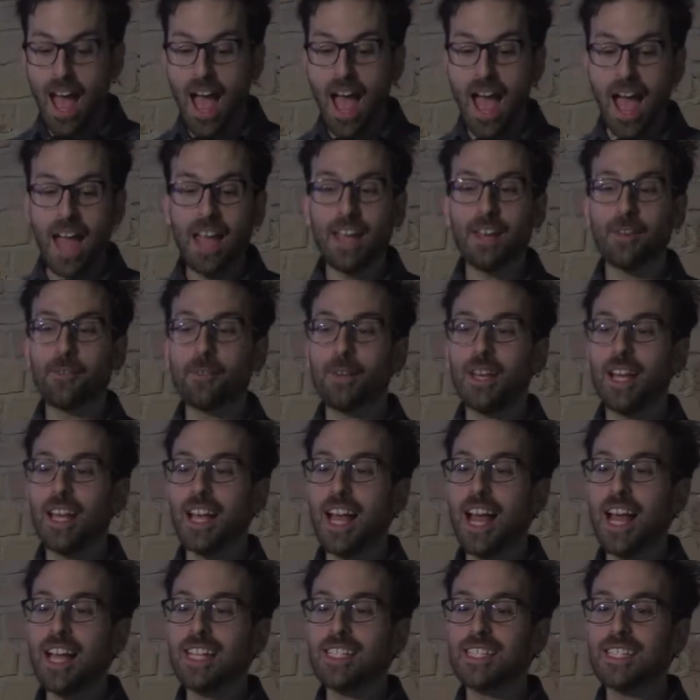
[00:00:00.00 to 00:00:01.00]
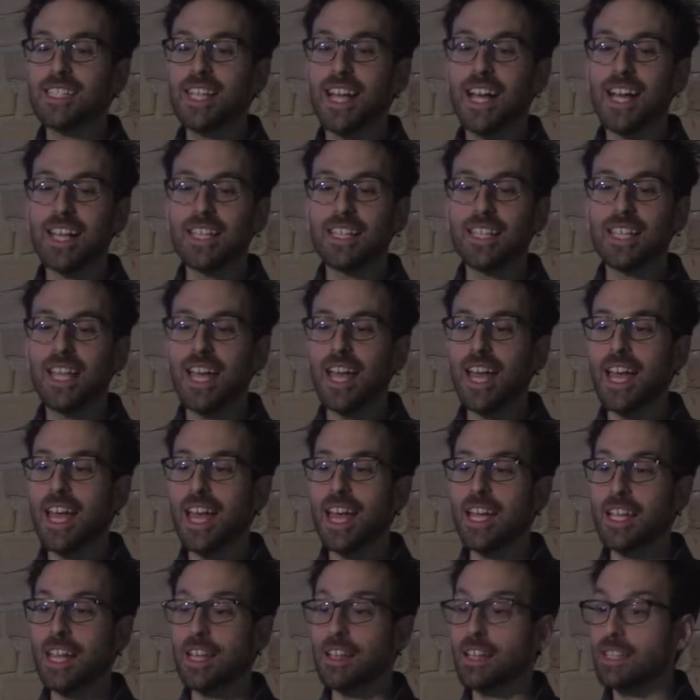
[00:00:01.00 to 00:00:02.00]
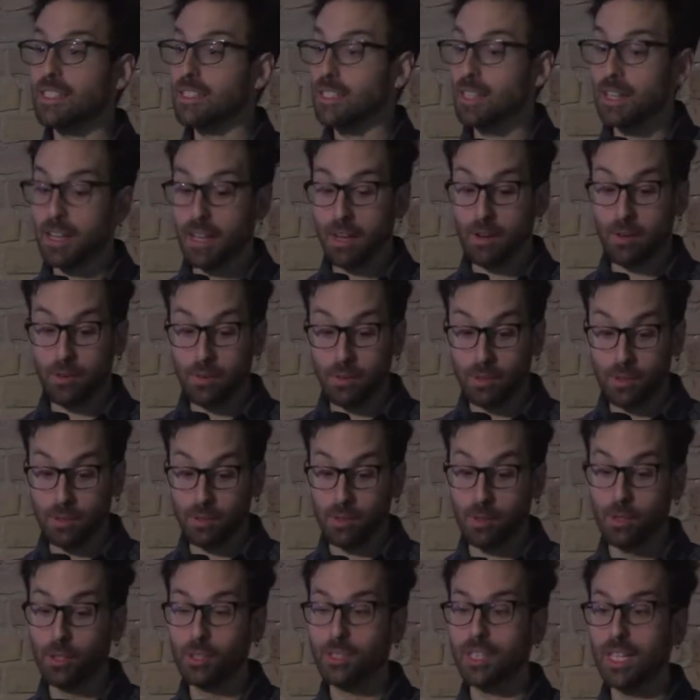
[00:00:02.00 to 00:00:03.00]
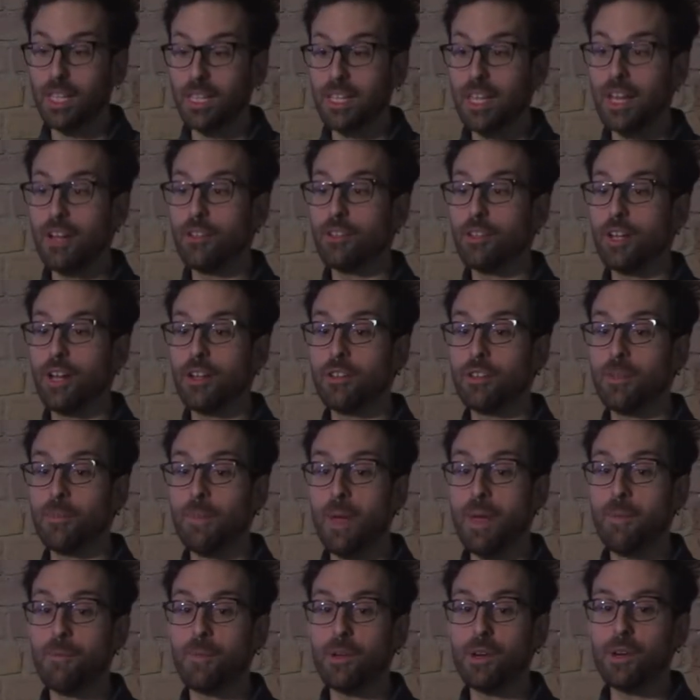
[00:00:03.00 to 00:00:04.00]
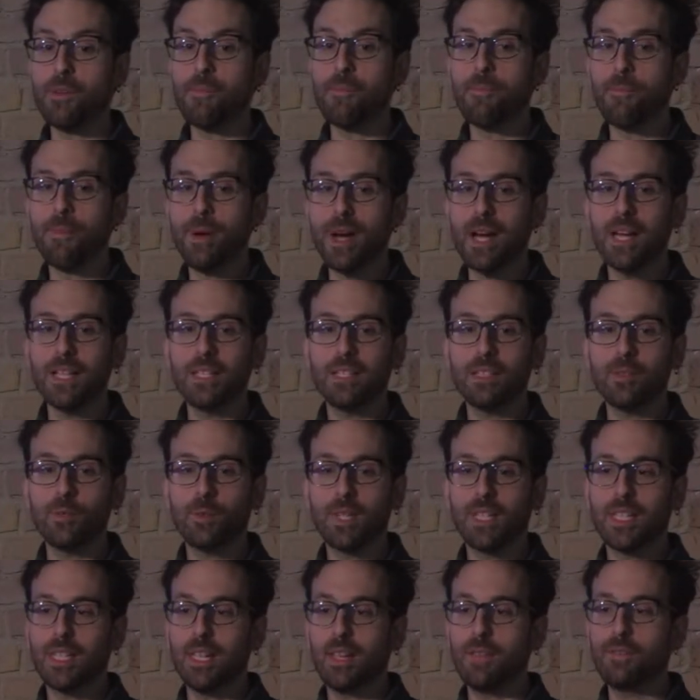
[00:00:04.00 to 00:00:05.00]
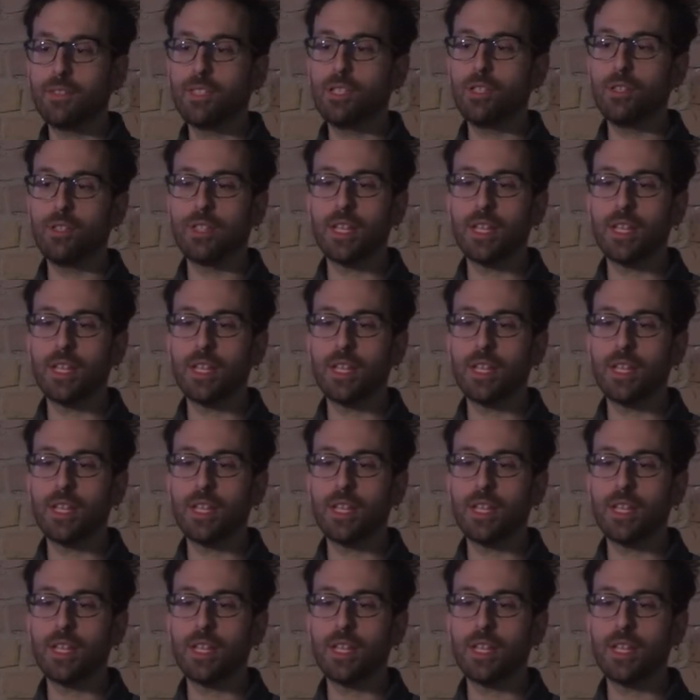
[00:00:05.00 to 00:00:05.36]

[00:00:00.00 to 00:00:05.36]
I realized that, yeah, that's a good idea on the paper, but what gives you